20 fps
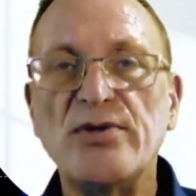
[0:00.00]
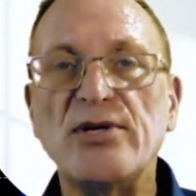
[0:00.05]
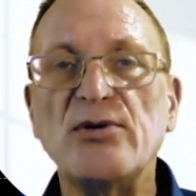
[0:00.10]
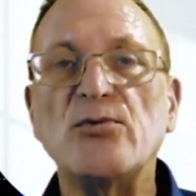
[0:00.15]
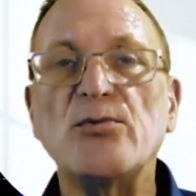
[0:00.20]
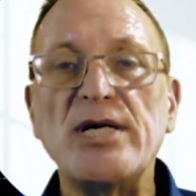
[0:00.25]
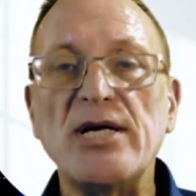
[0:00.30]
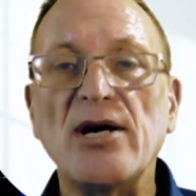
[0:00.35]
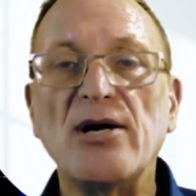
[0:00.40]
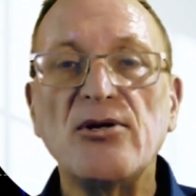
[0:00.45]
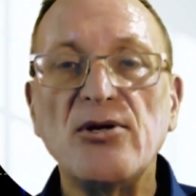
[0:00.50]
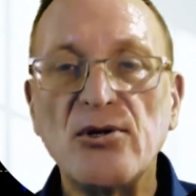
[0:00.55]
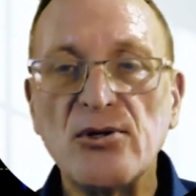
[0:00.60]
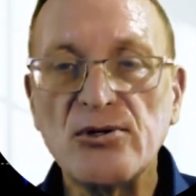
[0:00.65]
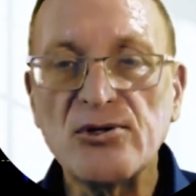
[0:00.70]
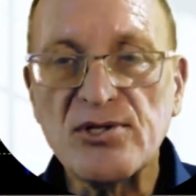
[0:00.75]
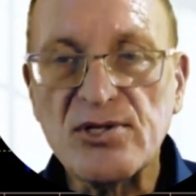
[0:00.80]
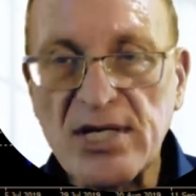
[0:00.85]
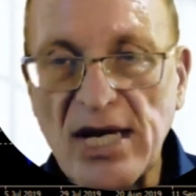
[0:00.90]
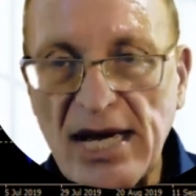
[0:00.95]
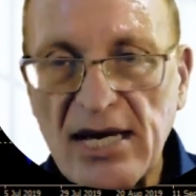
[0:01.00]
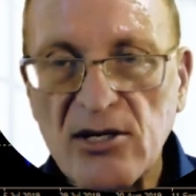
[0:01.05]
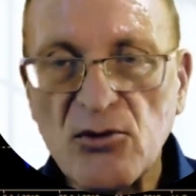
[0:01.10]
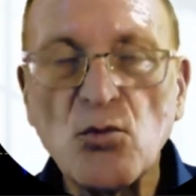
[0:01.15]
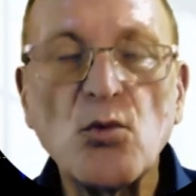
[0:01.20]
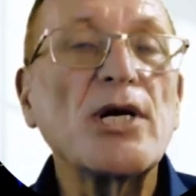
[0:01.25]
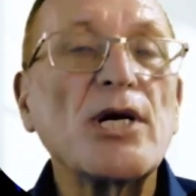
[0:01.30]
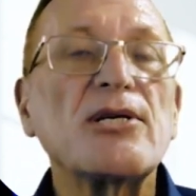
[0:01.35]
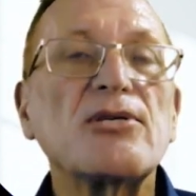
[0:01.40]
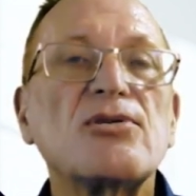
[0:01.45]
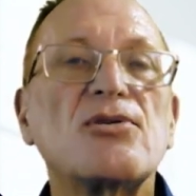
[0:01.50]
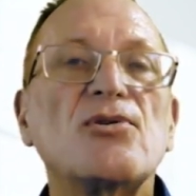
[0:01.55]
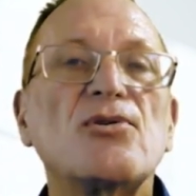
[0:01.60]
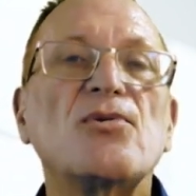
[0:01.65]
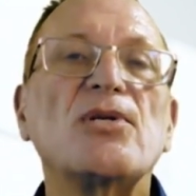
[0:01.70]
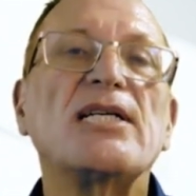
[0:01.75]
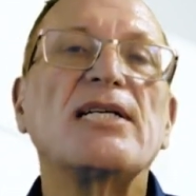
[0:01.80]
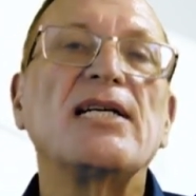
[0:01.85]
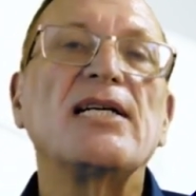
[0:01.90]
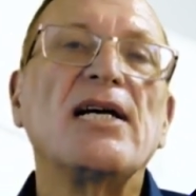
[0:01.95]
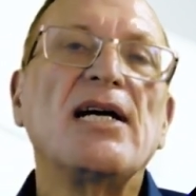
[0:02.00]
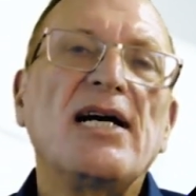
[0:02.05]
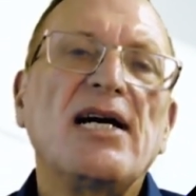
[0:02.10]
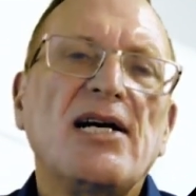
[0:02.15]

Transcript: that we understand what it's doing